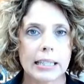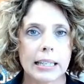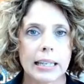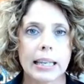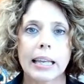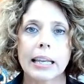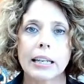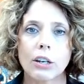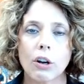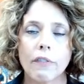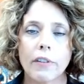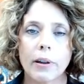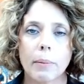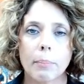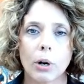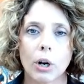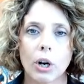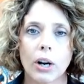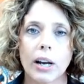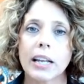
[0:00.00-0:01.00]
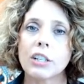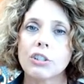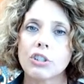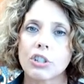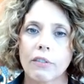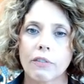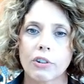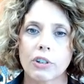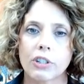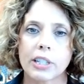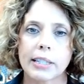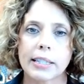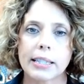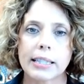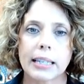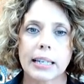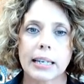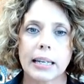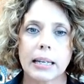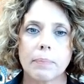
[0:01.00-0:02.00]
in November in Jefferson
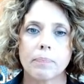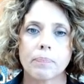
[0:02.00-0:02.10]
City.